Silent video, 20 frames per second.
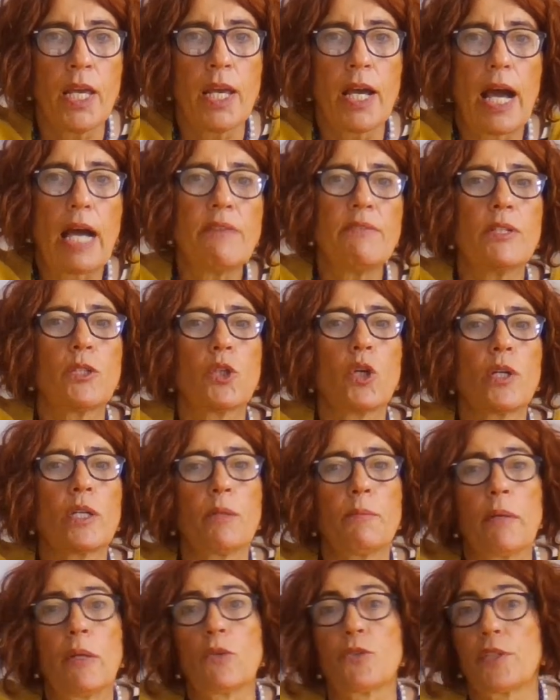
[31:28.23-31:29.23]
I will talk
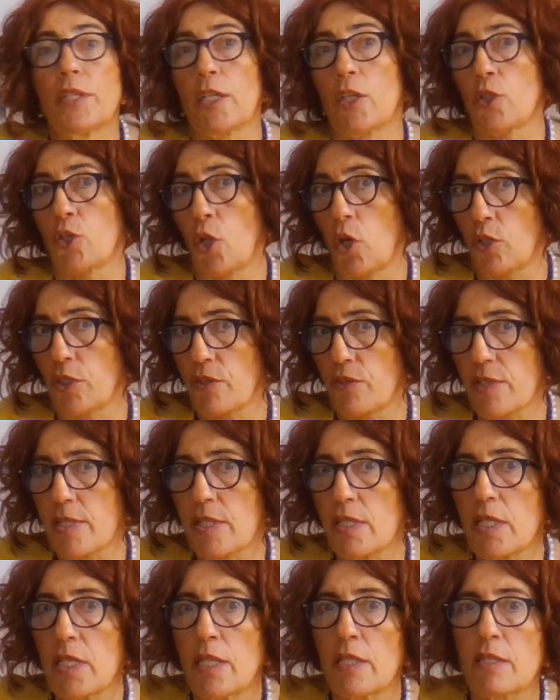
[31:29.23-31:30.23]
about
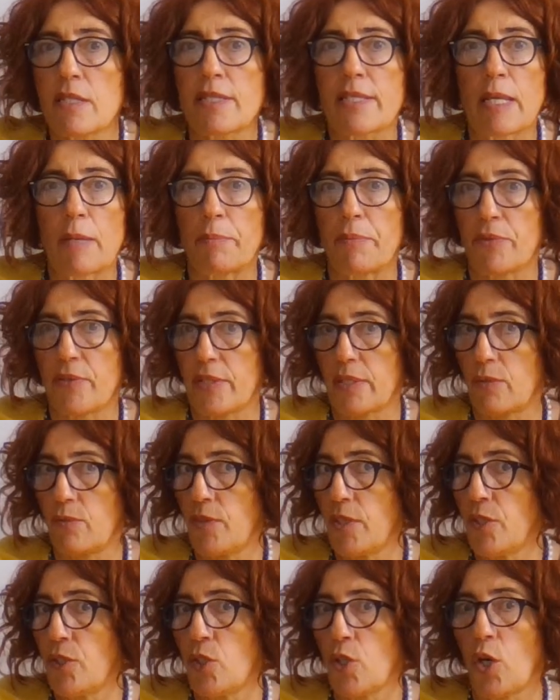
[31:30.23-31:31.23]
technocracy in a separate
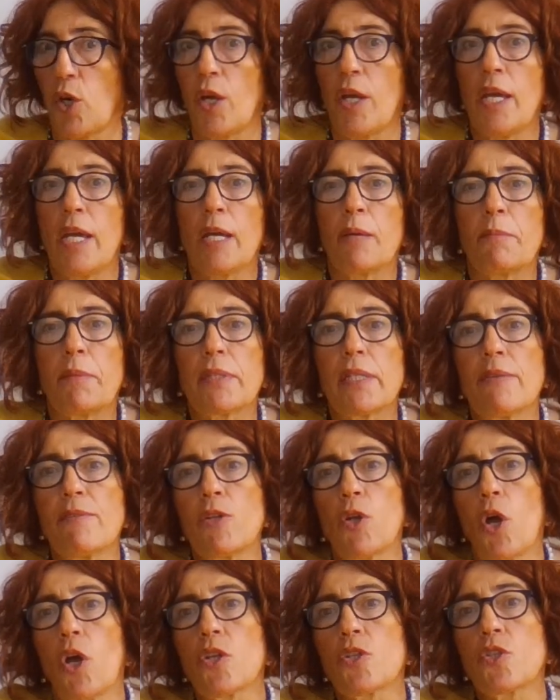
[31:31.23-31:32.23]
video, but I
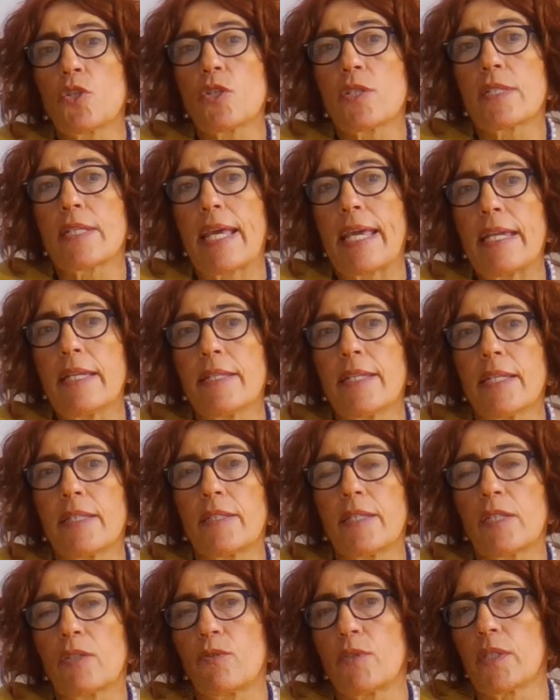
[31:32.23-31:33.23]
will also say that
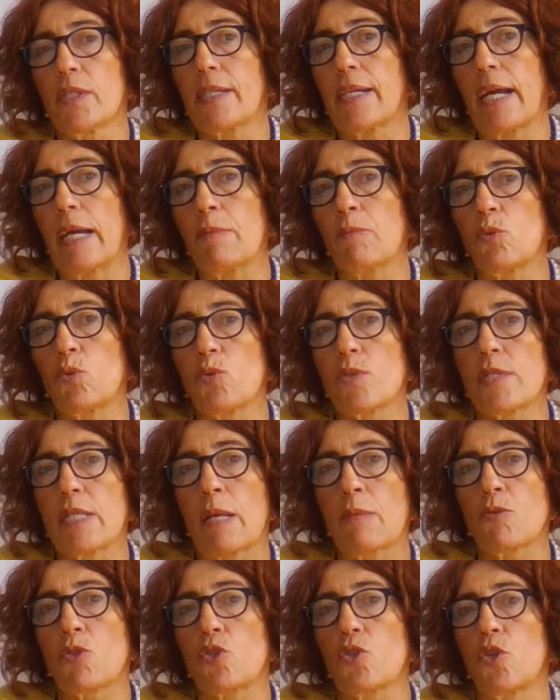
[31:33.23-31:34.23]
it will come to
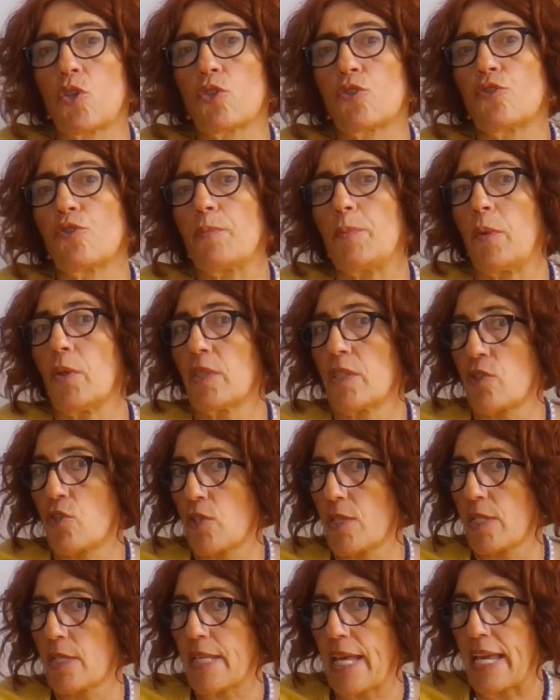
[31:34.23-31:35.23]
some sort of
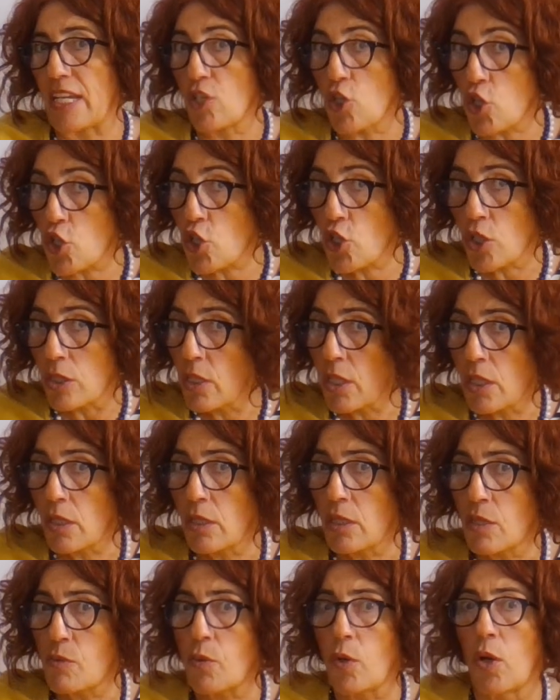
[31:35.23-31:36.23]
polarization in
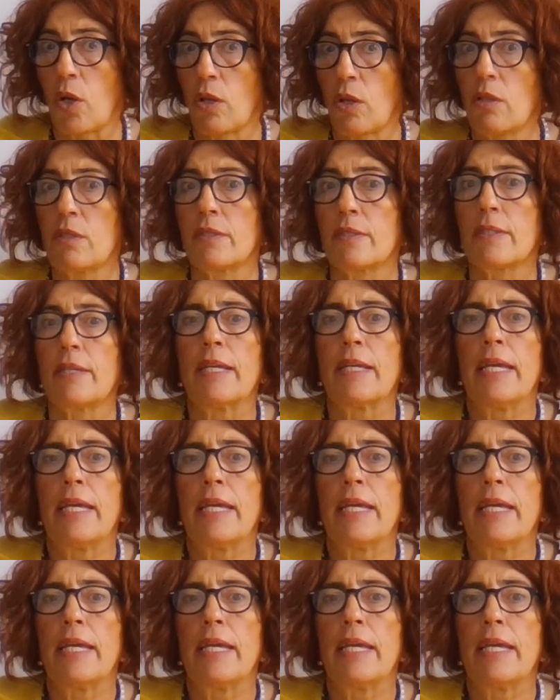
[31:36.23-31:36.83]
the world,